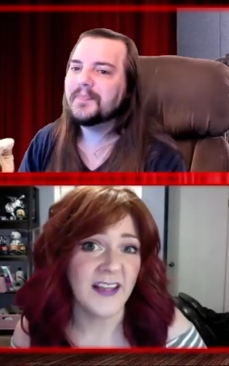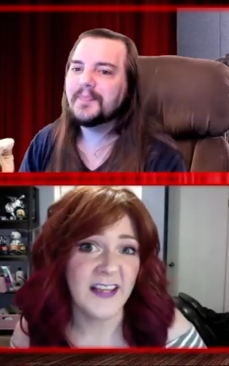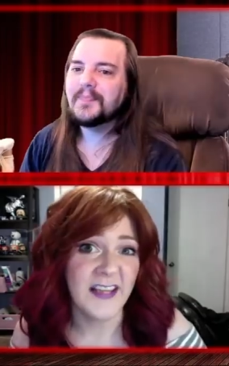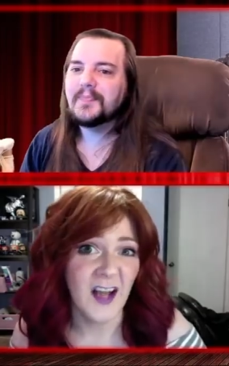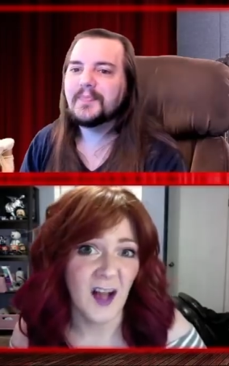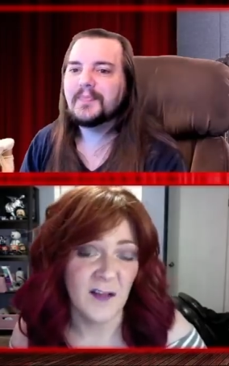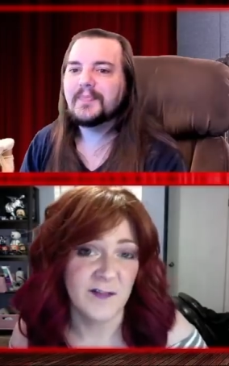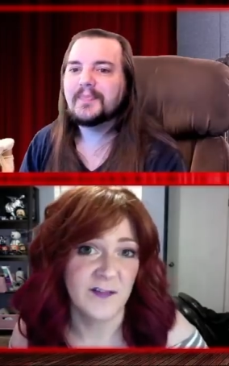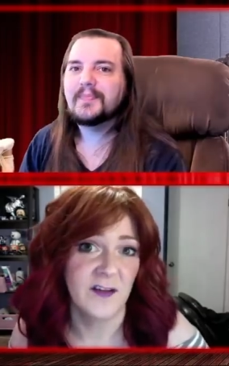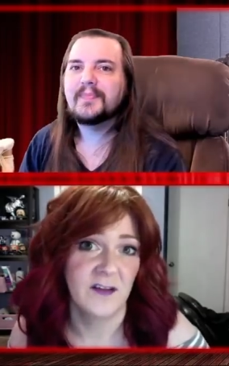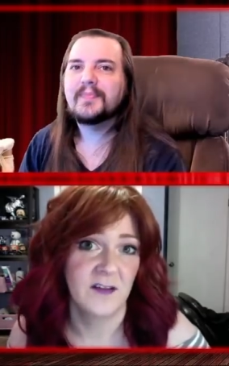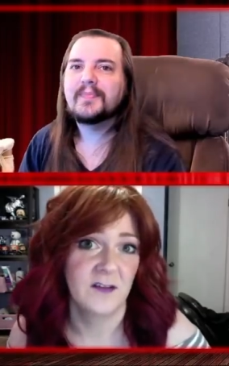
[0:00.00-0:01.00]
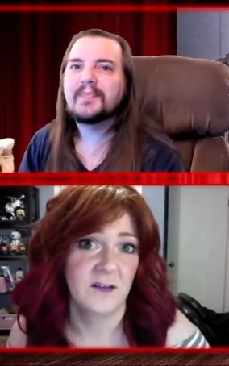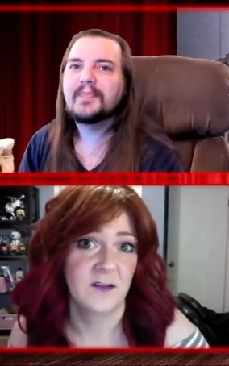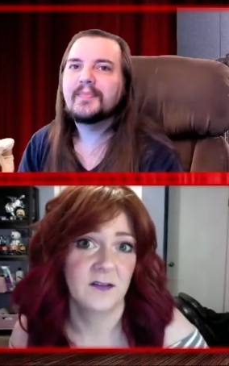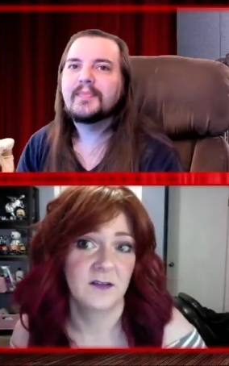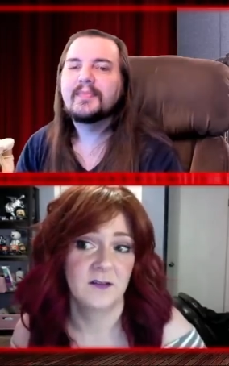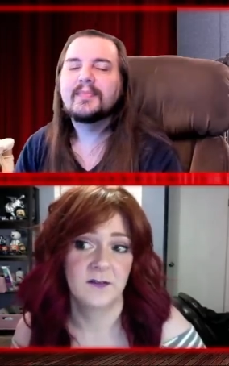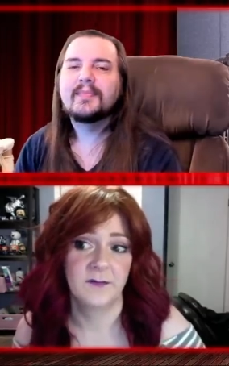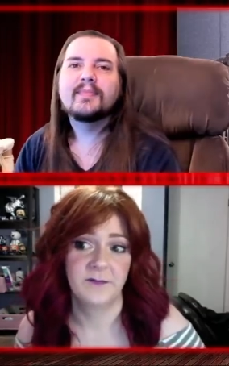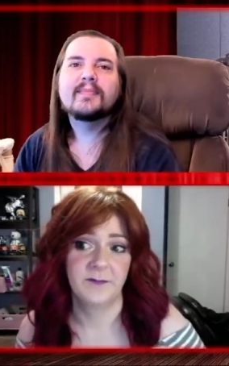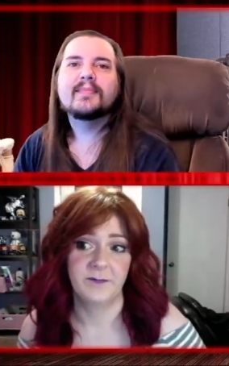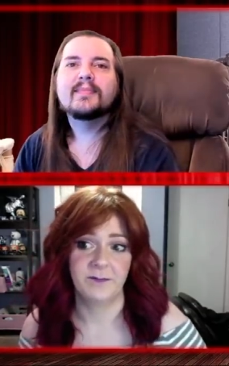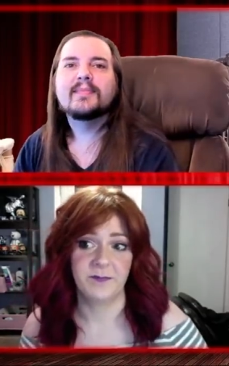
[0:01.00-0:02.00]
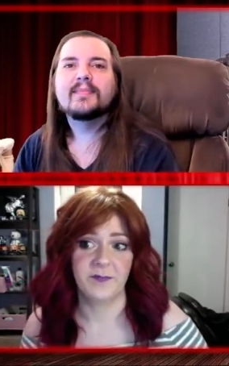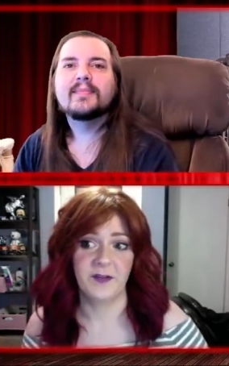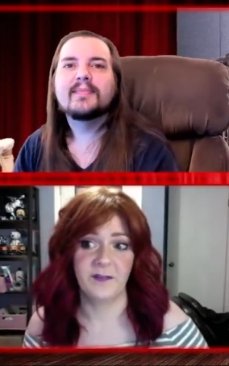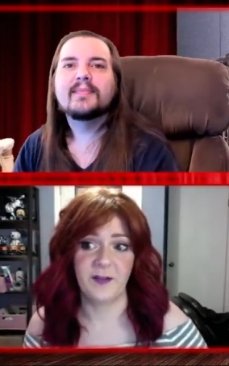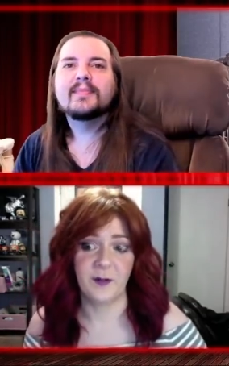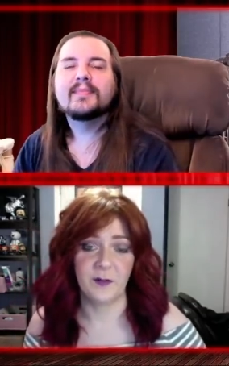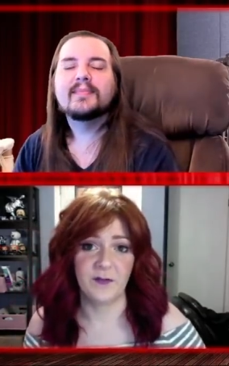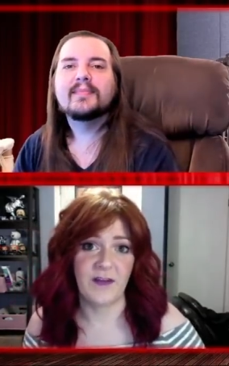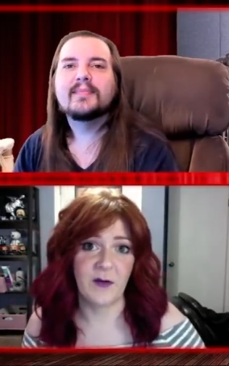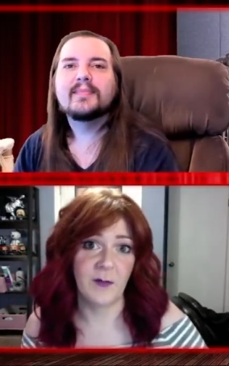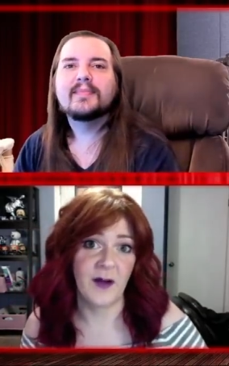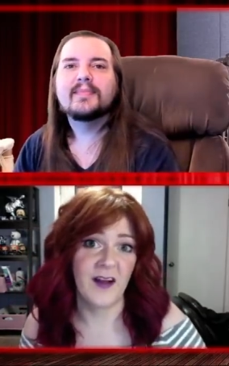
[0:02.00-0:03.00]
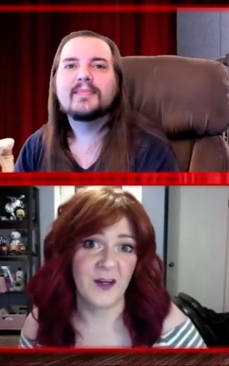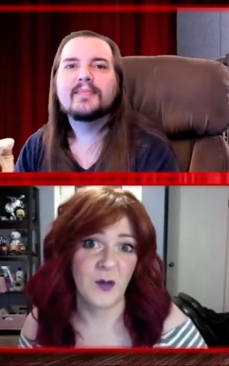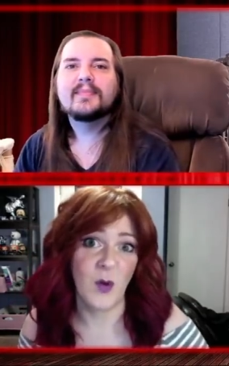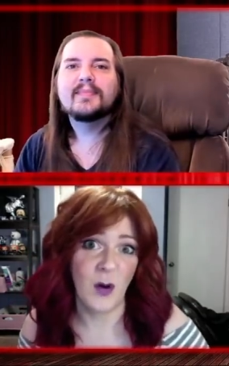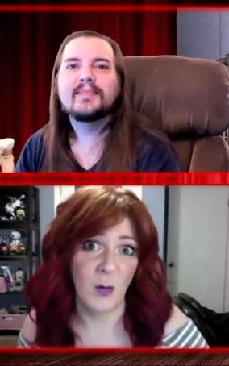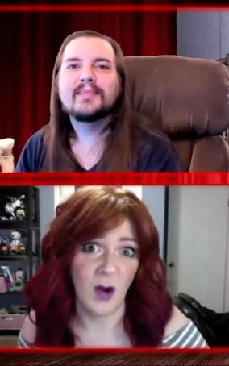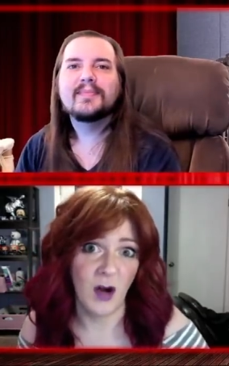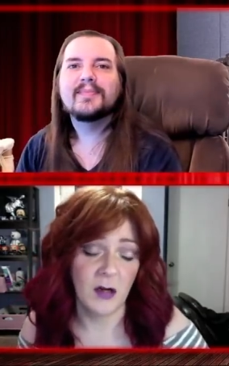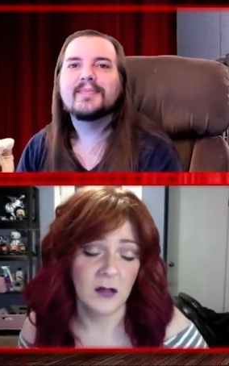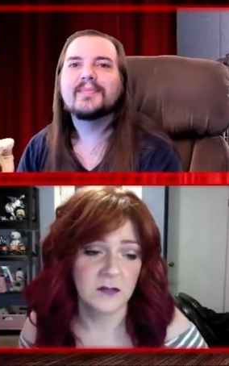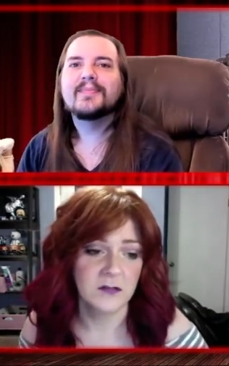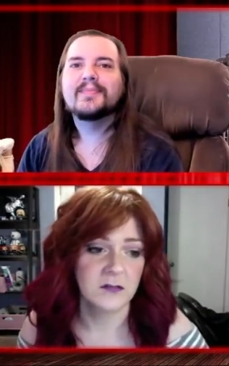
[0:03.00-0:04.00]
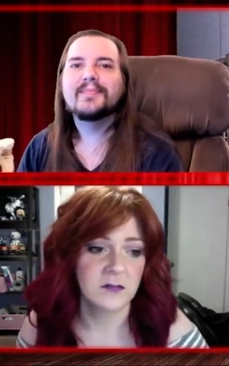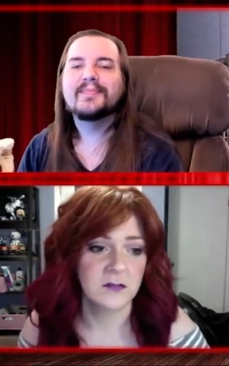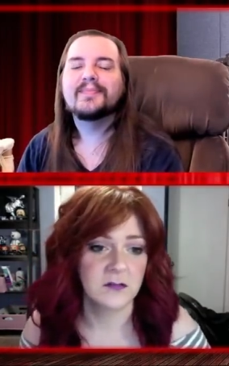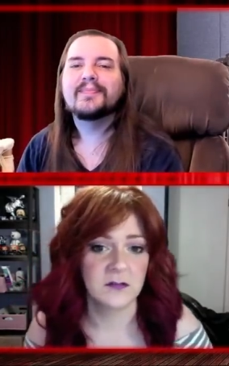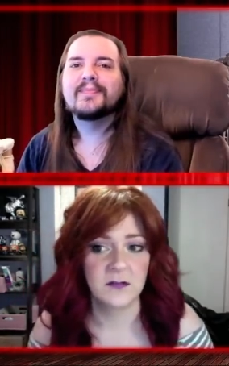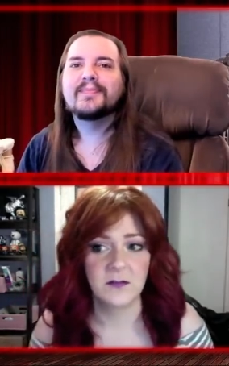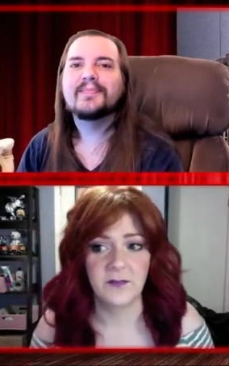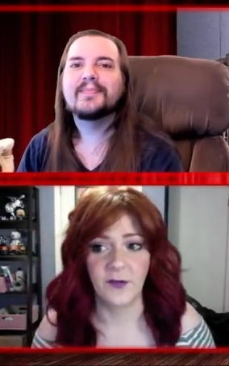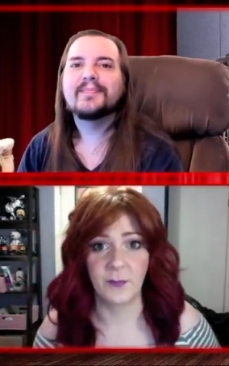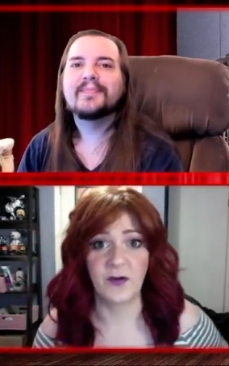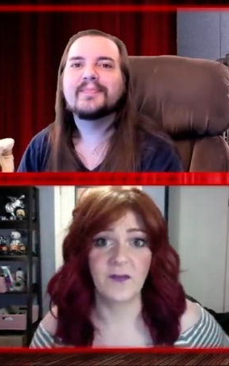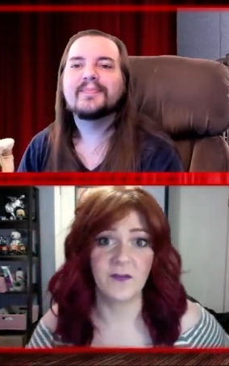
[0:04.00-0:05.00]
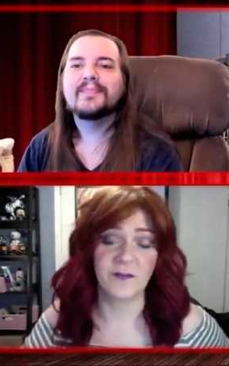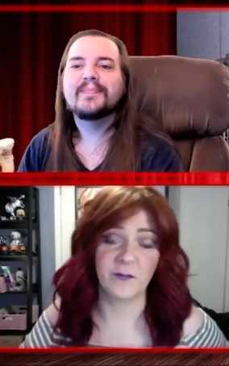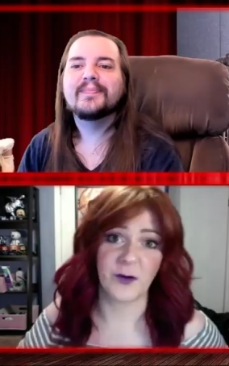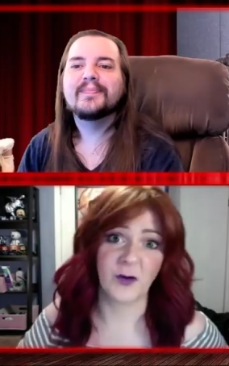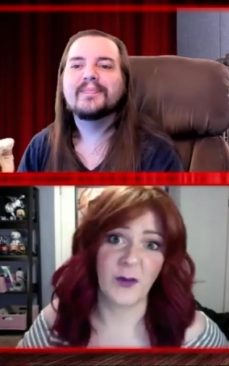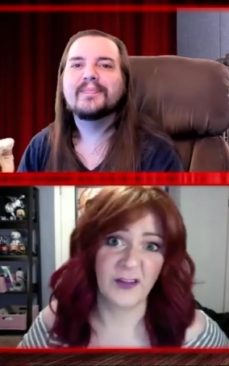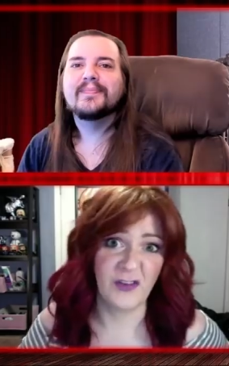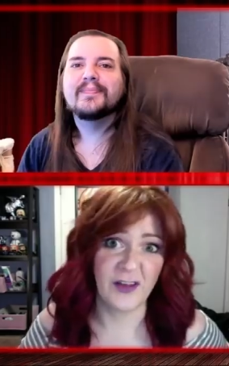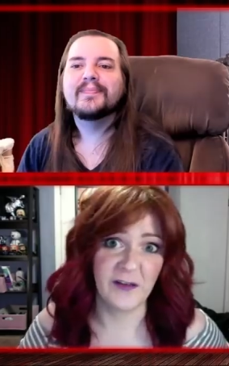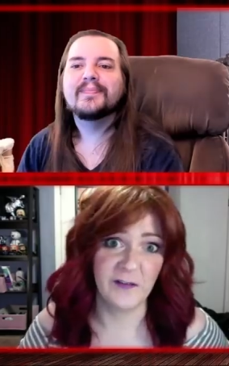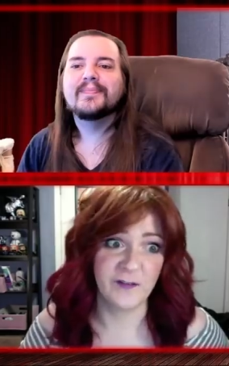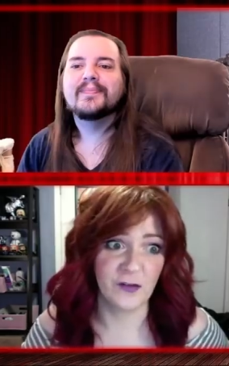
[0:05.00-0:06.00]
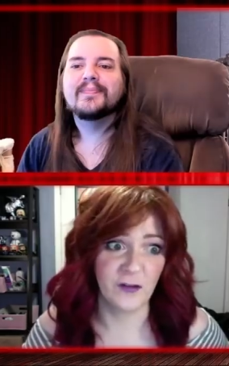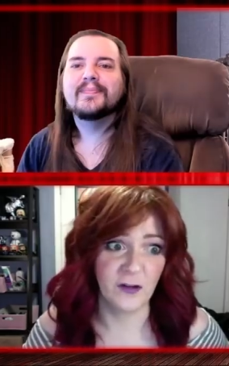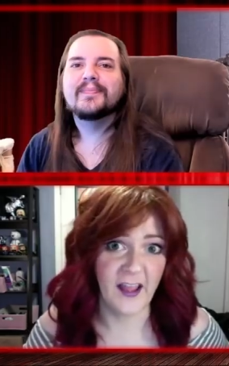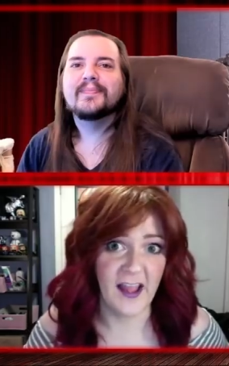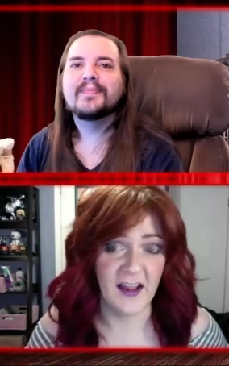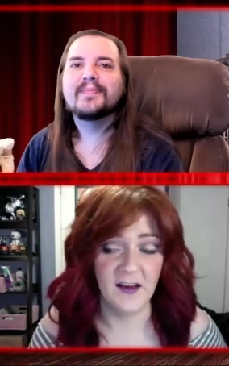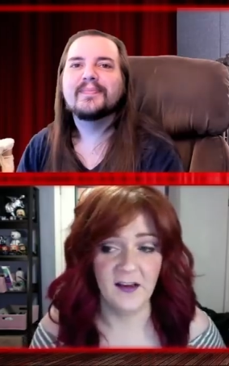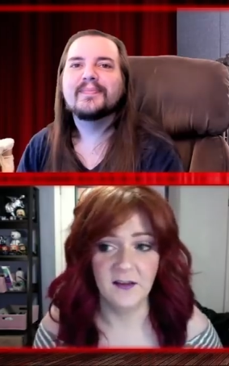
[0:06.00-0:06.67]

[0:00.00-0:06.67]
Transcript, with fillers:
Speaker 1: and Kiosk, because they were found behind a Wawa. Their brothers were Quick Check and Circle K.